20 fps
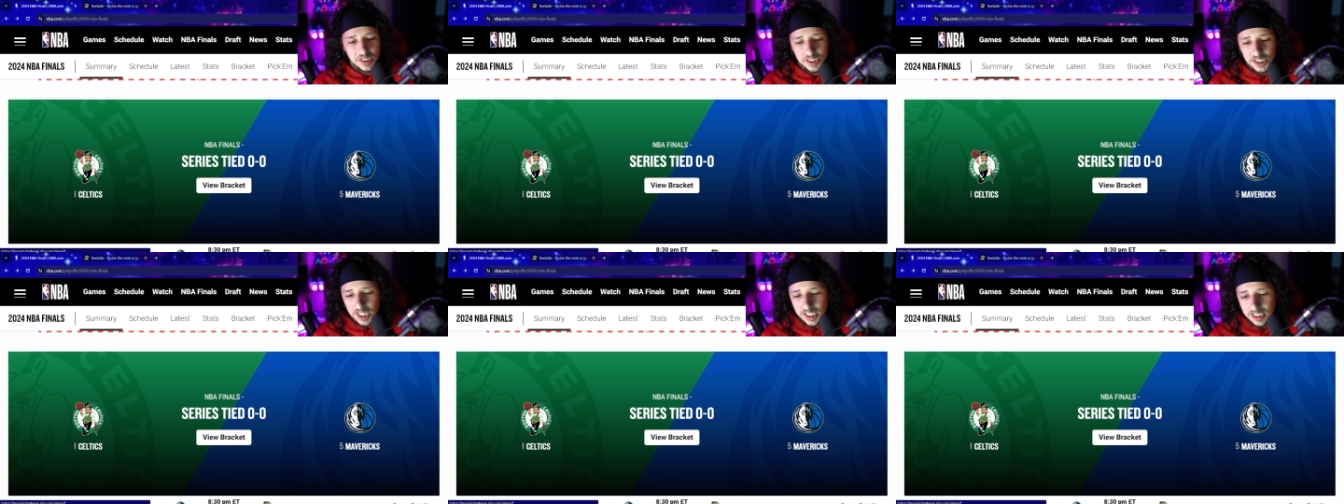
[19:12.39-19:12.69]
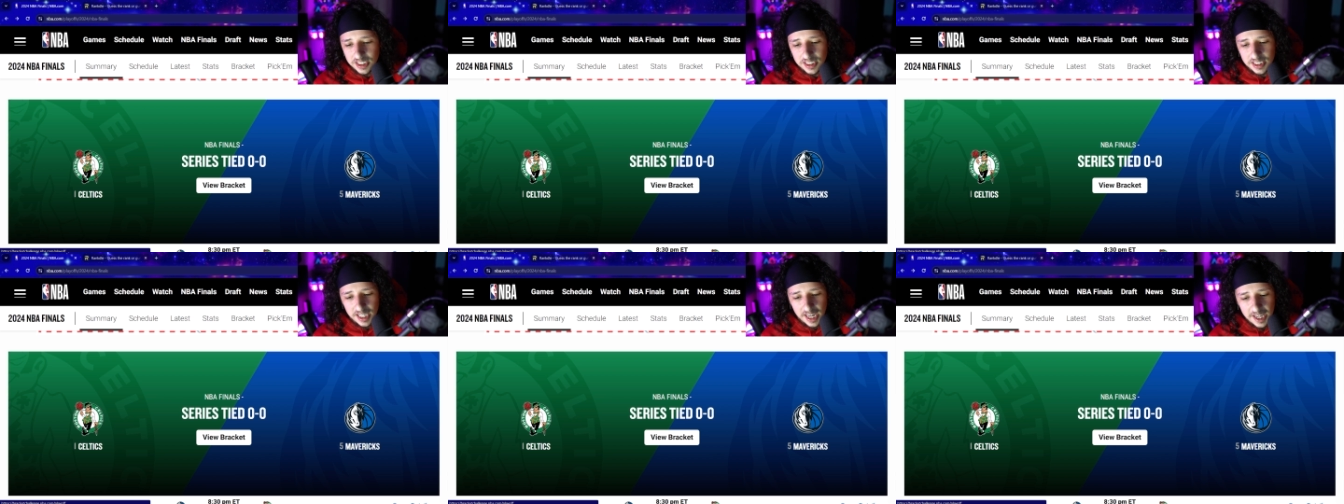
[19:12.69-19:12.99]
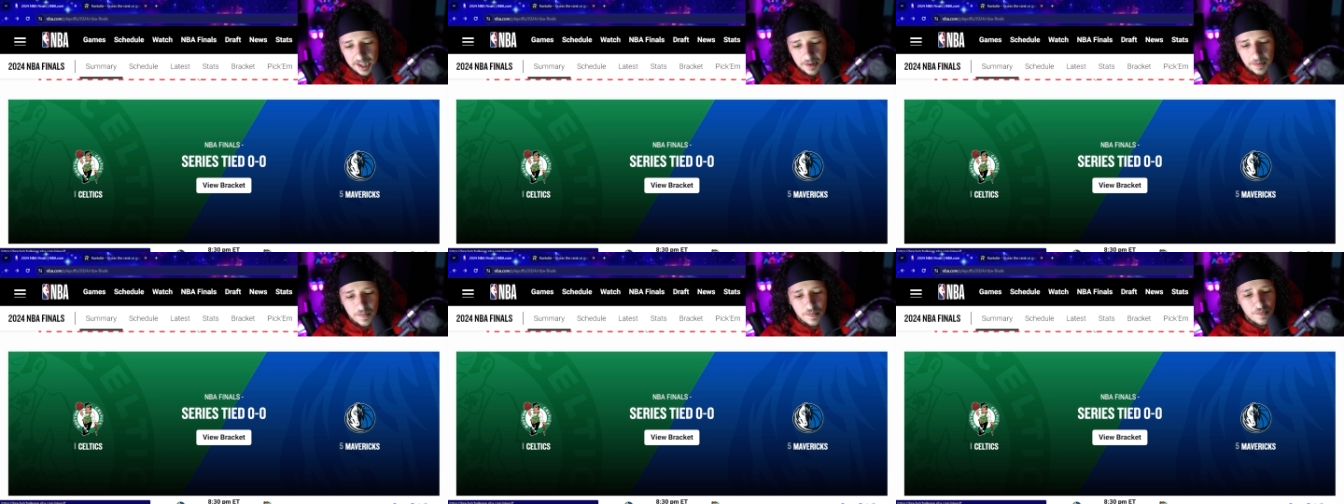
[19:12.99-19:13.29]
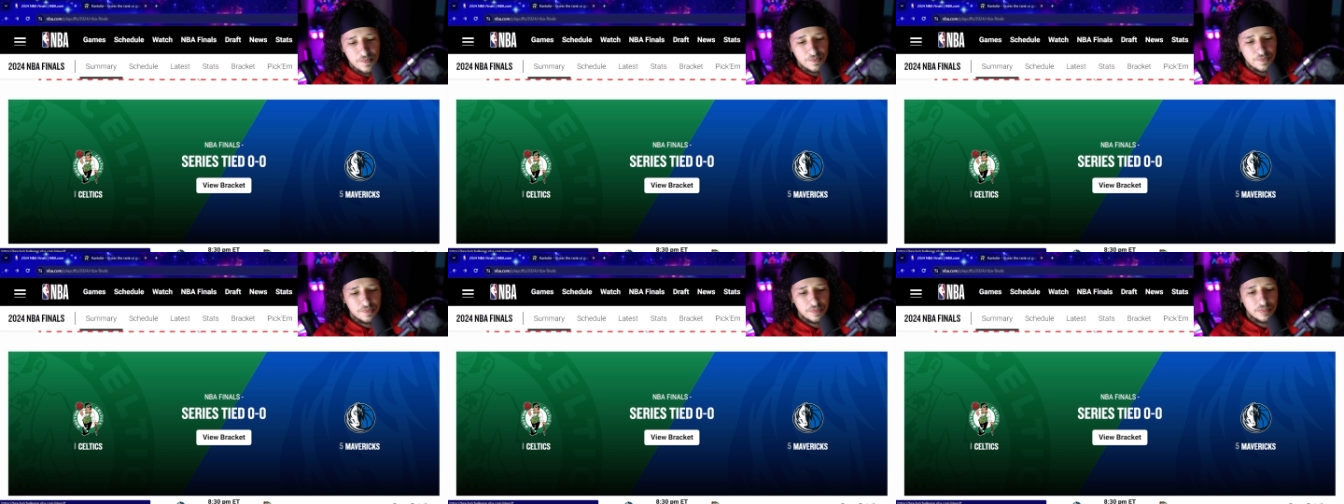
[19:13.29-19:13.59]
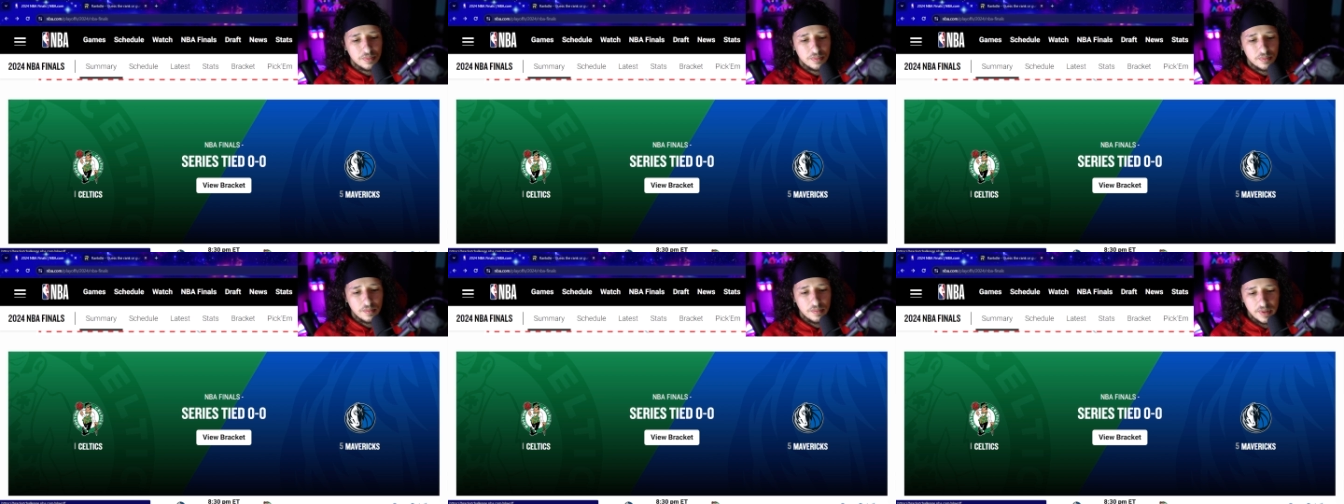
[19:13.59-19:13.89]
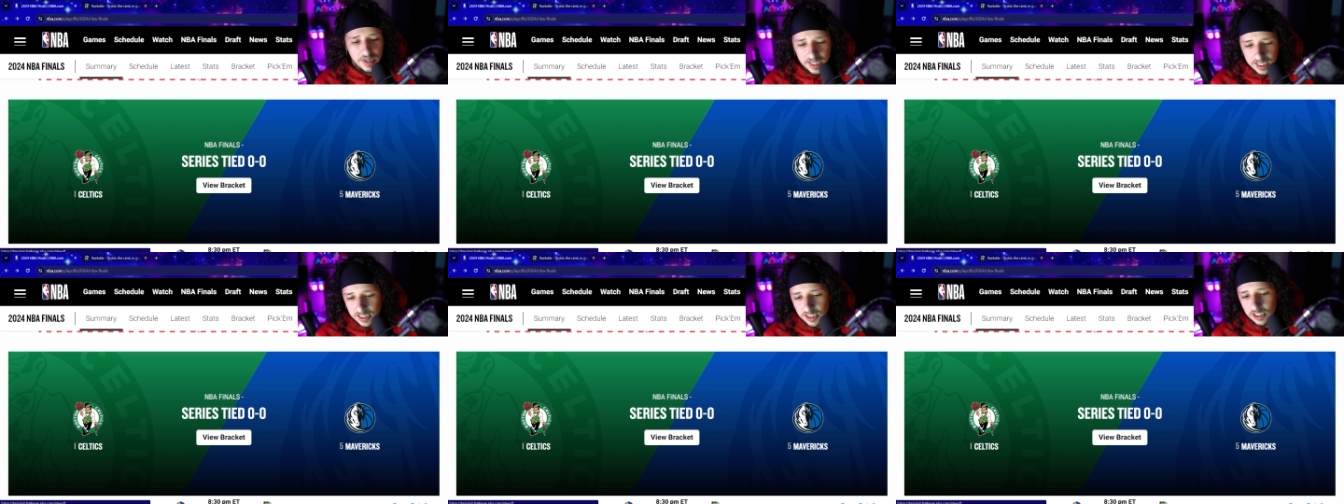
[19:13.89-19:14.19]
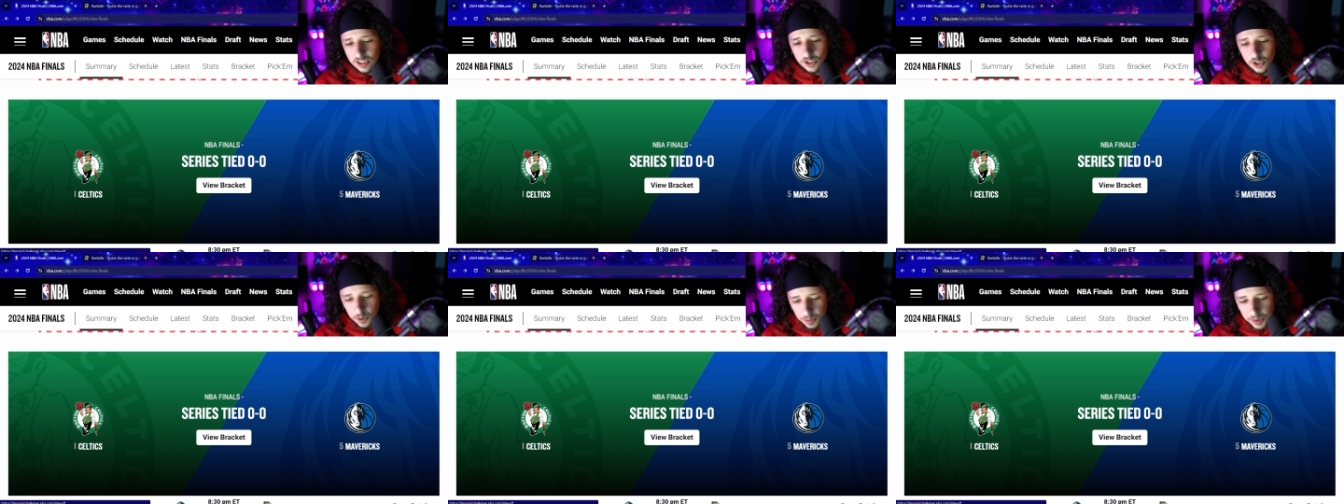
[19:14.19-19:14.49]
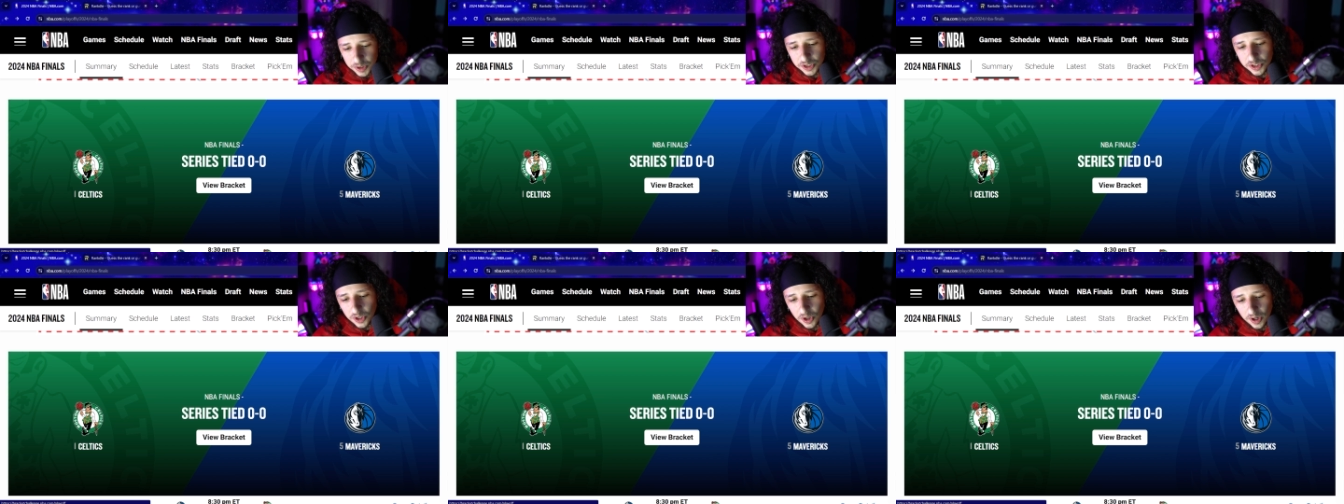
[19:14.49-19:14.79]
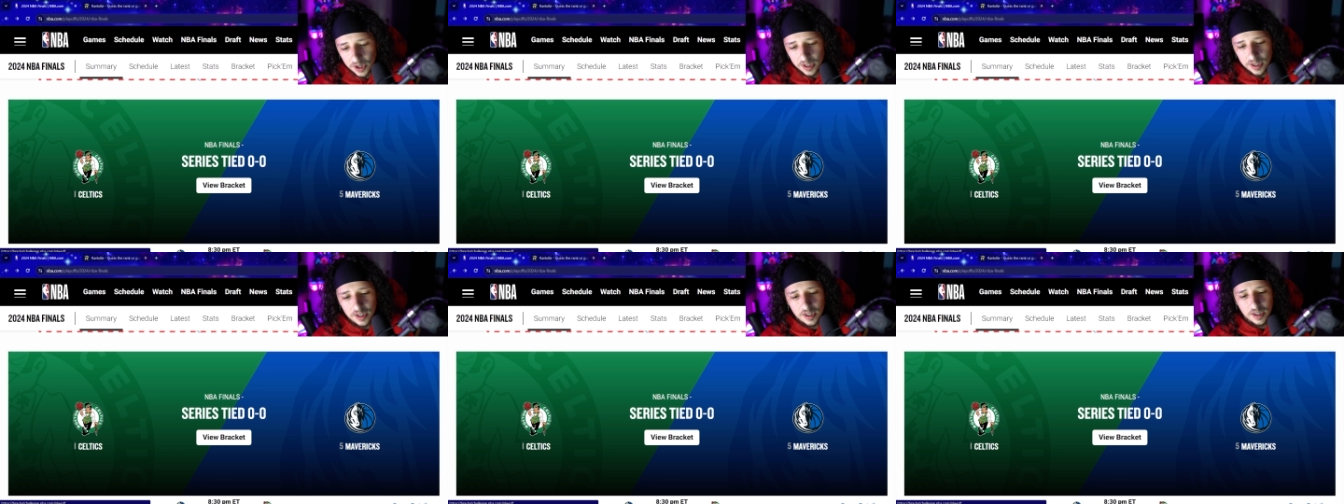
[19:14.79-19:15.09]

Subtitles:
Jason Tatum is a superstar.